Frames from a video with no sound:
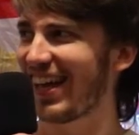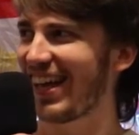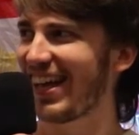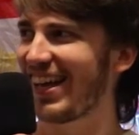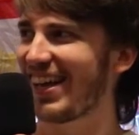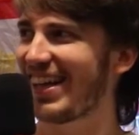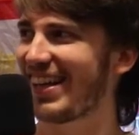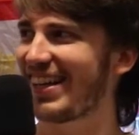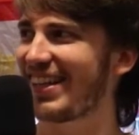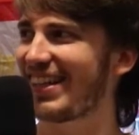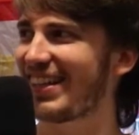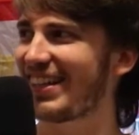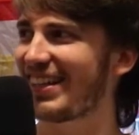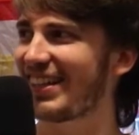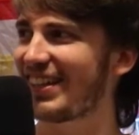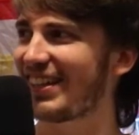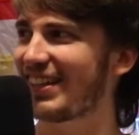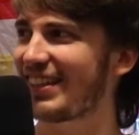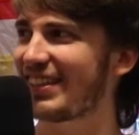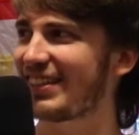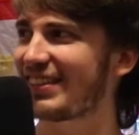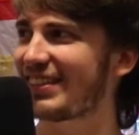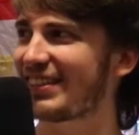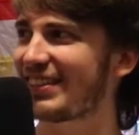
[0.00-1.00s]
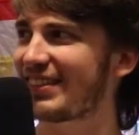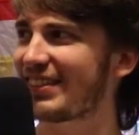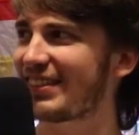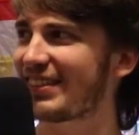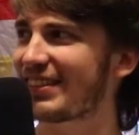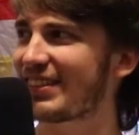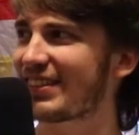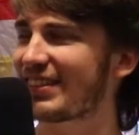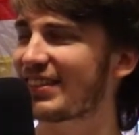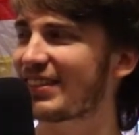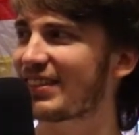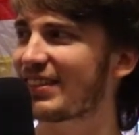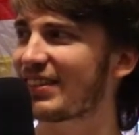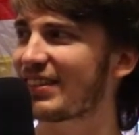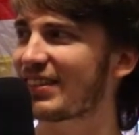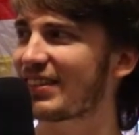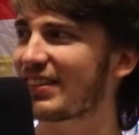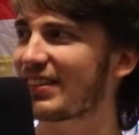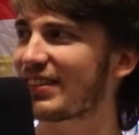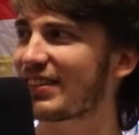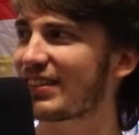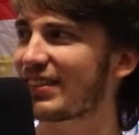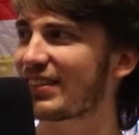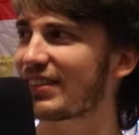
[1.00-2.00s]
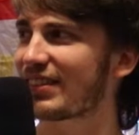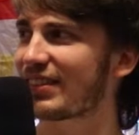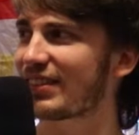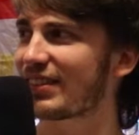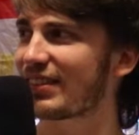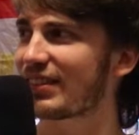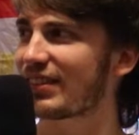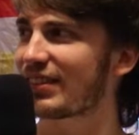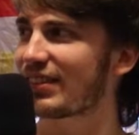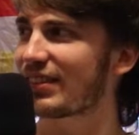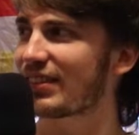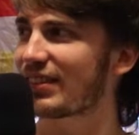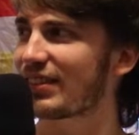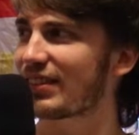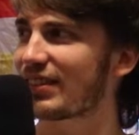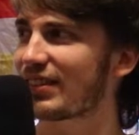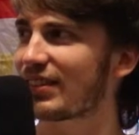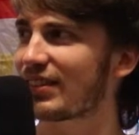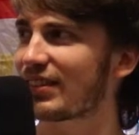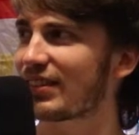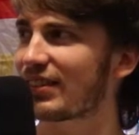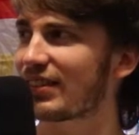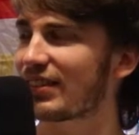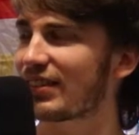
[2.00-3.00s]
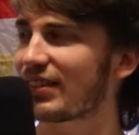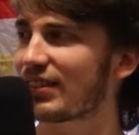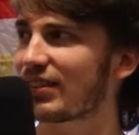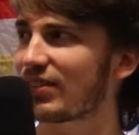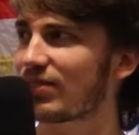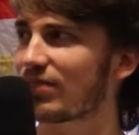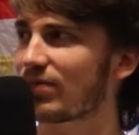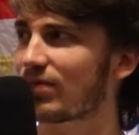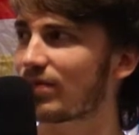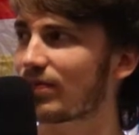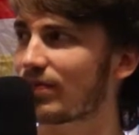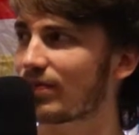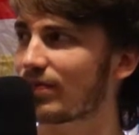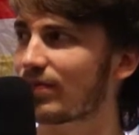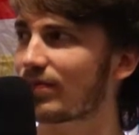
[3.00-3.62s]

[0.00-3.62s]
(silent)